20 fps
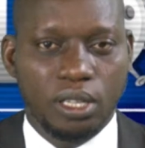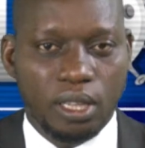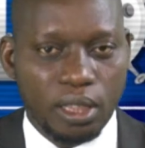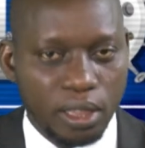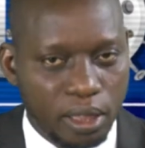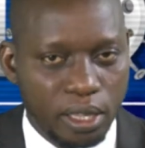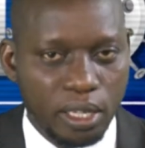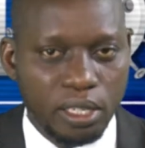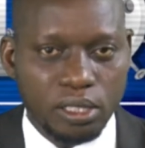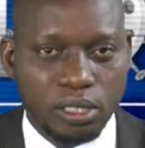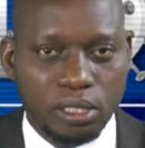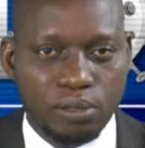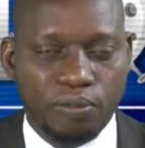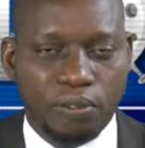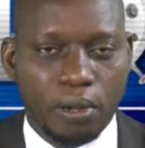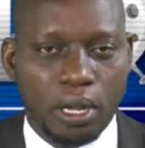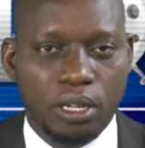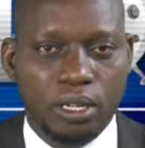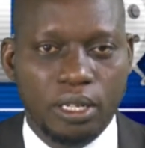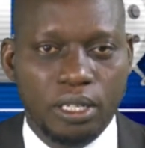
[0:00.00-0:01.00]
these
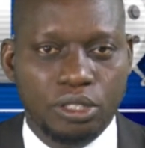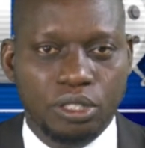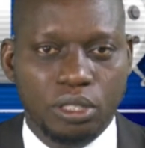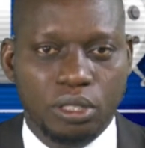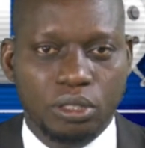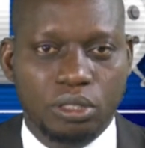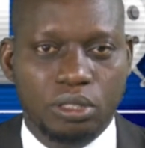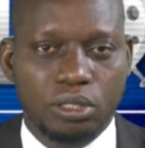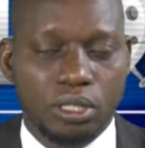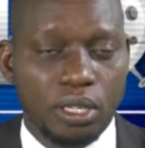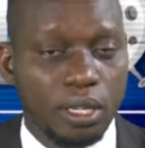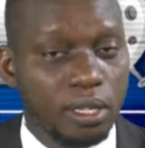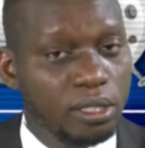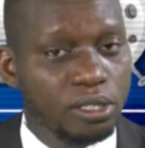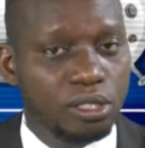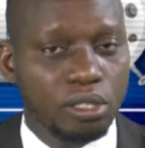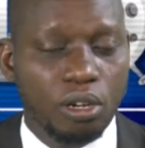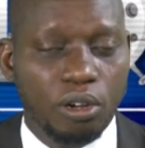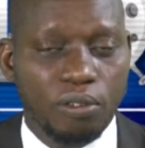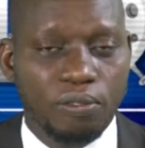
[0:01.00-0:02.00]
violators,
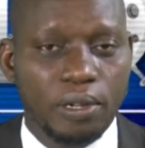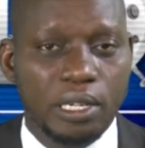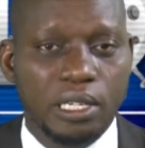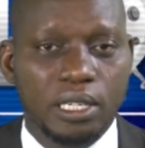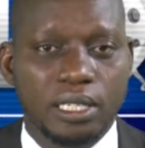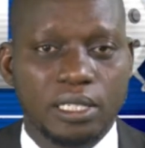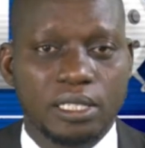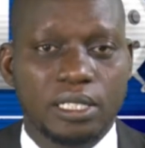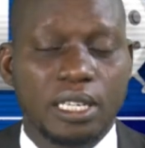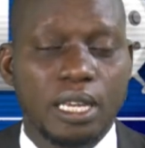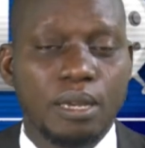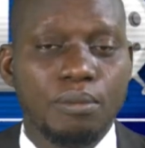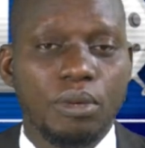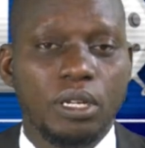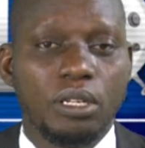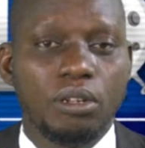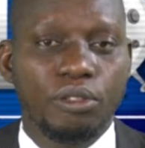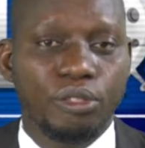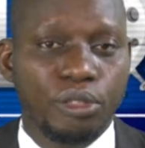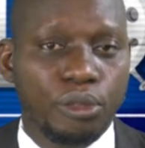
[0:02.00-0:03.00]
these offenders came
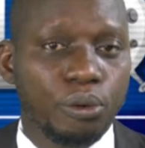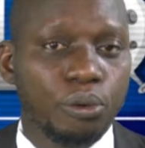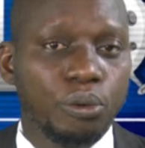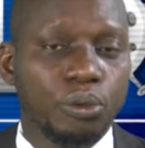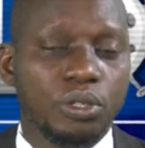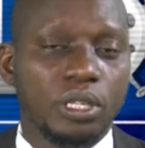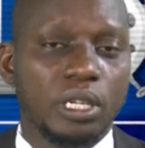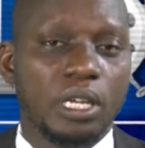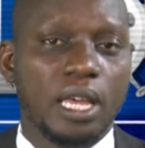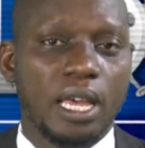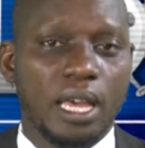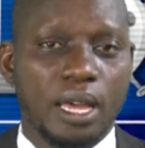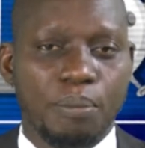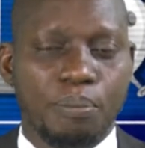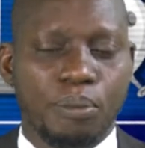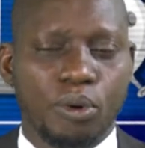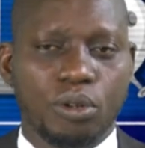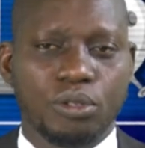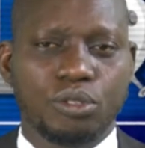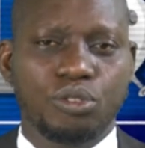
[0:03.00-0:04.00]
in through the
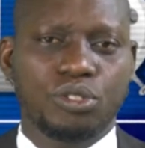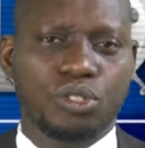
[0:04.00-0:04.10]
airport.